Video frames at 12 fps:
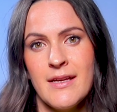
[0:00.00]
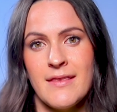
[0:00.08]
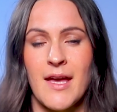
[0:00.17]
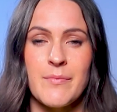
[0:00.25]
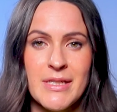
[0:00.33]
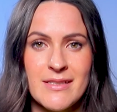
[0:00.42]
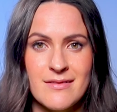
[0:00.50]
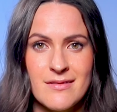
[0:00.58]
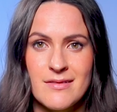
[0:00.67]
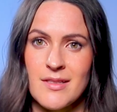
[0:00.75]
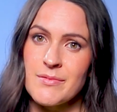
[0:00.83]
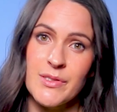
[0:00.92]
That means
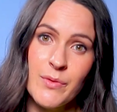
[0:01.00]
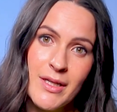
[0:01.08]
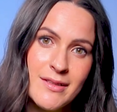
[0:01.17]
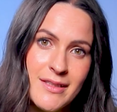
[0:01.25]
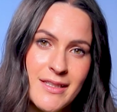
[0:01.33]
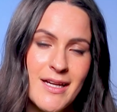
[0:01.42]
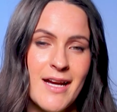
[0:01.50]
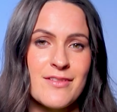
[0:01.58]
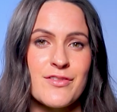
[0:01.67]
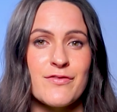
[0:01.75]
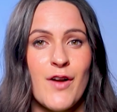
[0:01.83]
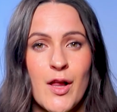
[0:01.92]
subsequently, as
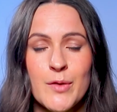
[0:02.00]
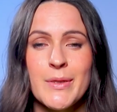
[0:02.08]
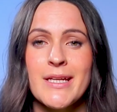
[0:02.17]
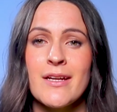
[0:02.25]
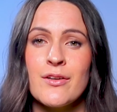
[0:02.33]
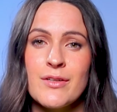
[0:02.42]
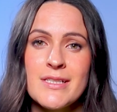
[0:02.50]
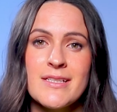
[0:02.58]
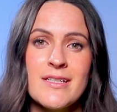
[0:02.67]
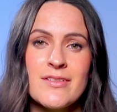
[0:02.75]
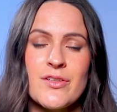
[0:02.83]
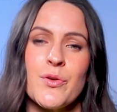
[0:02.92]
your following
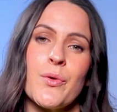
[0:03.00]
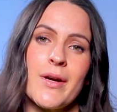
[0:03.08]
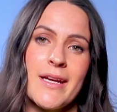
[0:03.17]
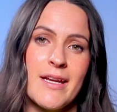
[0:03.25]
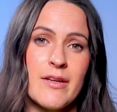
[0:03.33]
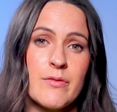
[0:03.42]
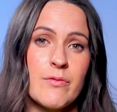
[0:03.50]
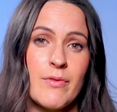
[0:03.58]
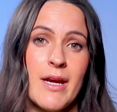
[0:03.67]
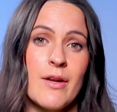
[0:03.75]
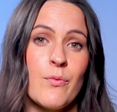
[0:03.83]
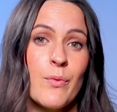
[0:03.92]
increases, your engagement
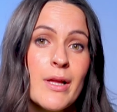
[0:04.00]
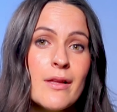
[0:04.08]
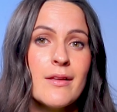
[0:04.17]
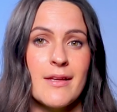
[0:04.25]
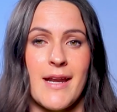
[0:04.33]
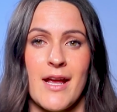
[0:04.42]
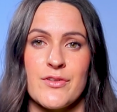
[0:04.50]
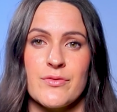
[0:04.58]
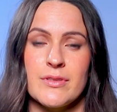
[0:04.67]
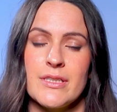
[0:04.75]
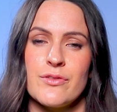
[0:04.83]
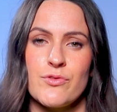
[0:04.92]
rate will
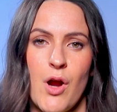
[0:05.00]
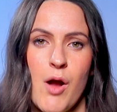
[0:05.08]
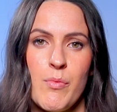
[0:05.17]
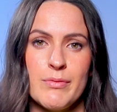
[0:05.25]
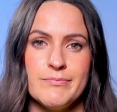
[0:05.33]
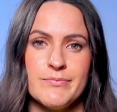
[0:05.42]
naturally drop.